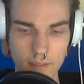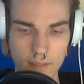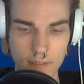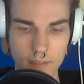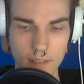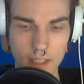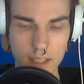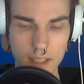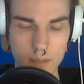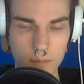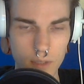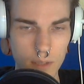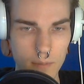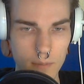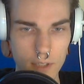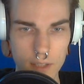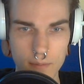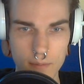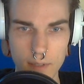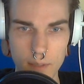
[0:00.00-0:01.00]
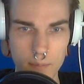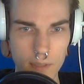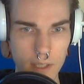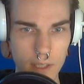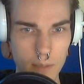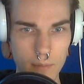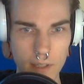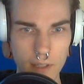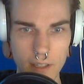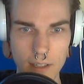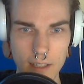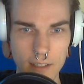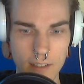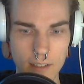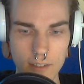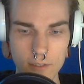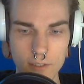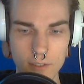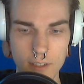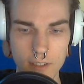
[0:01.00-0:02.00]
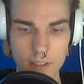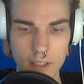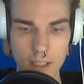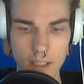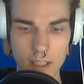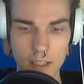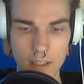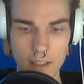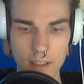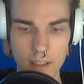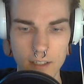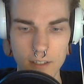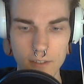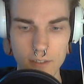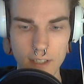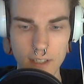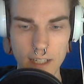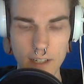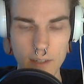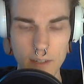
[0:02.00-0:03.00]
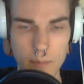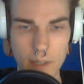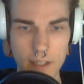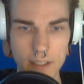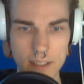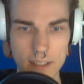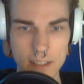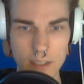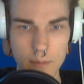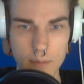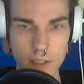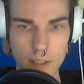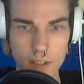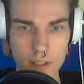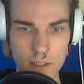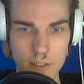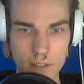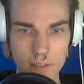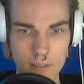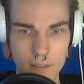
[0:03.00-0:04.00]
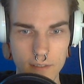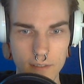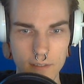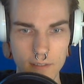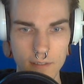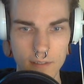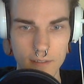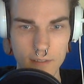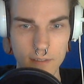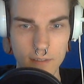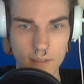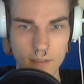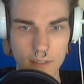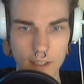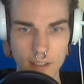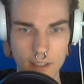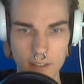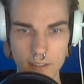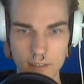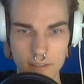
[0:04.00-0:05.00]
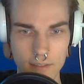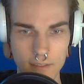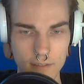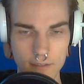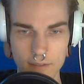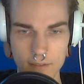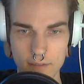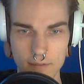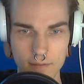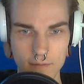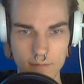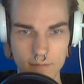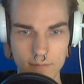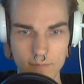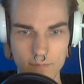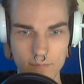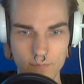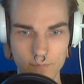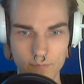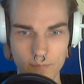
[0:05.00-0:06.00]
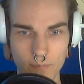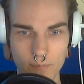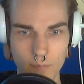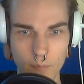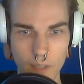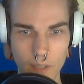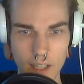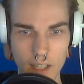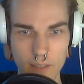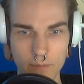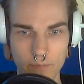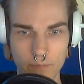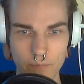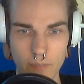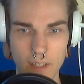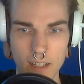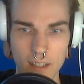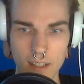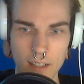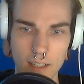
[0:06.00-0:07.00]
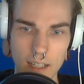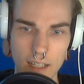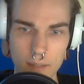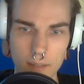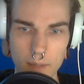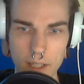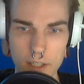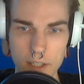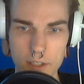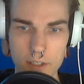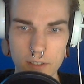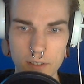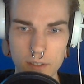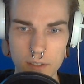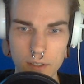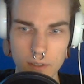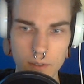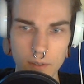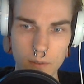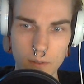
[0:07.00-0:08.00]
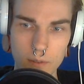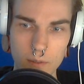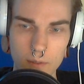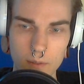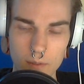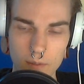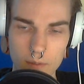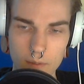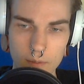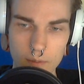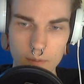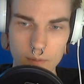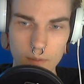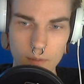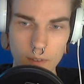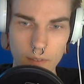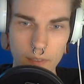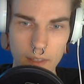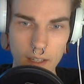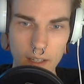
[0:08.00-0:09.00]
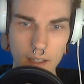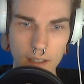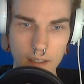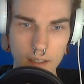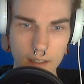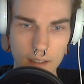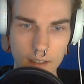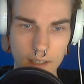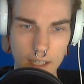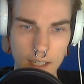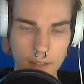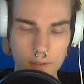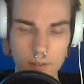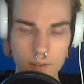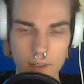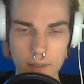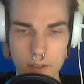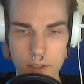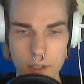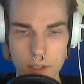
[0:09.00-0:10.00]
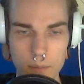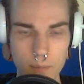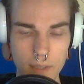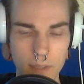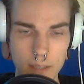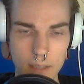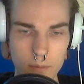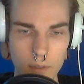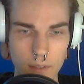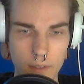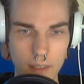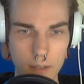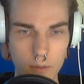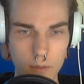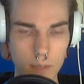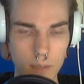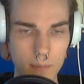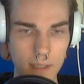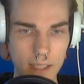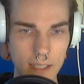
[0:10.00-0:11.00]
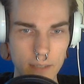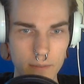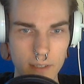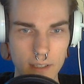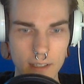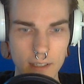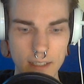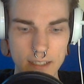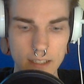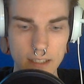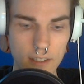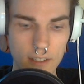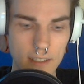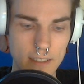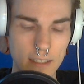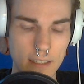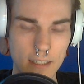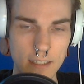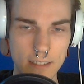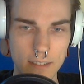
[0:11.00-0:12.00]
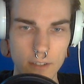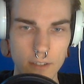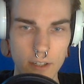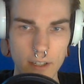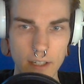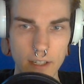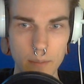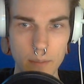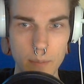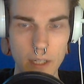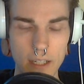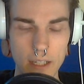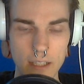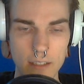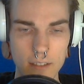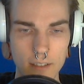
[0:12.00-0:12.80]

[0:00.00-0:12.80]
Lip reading: That's pretty much my opinion about it. I don't care about it so much. Like, yeah, everybody should do what everybody should believe what they want to believe in, as long as it doesn't hurt anybody.